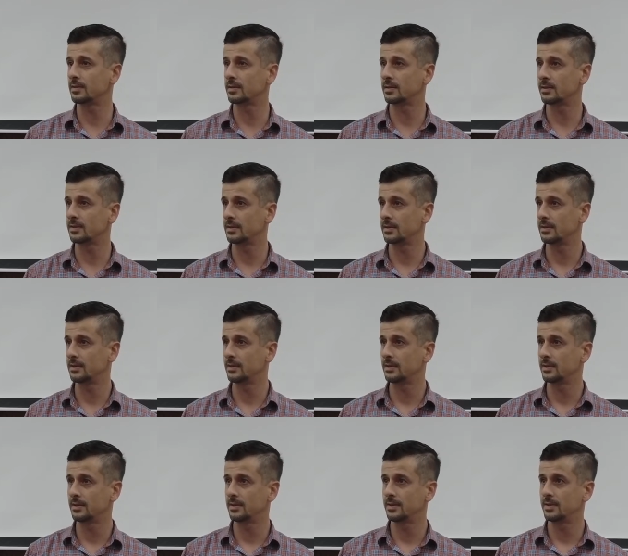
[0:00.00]

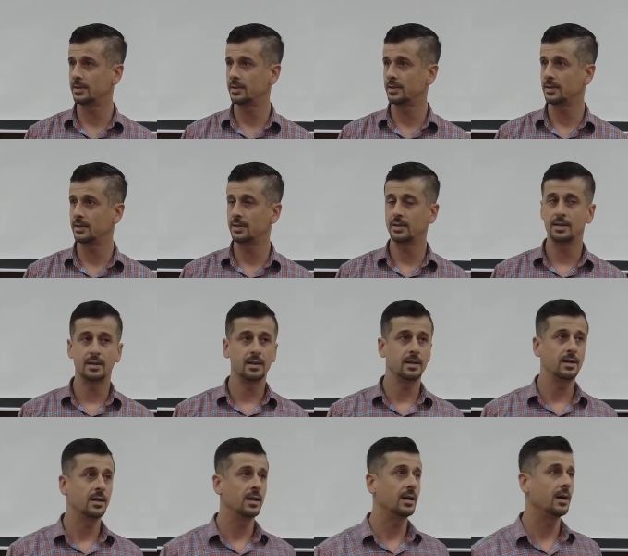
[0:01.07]

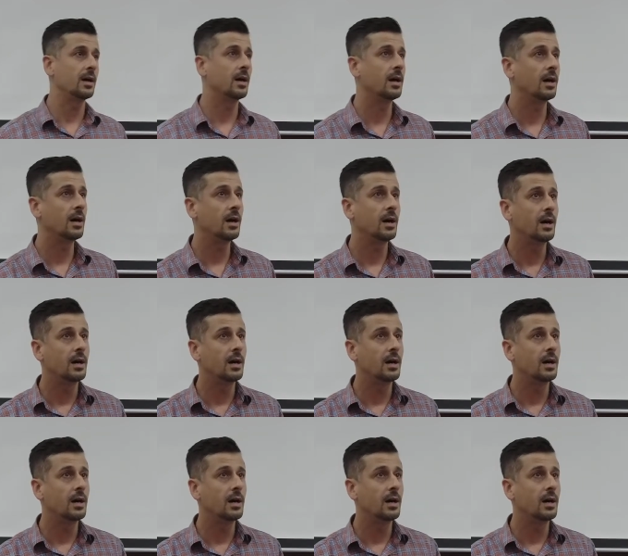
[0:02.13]
Nothing is said.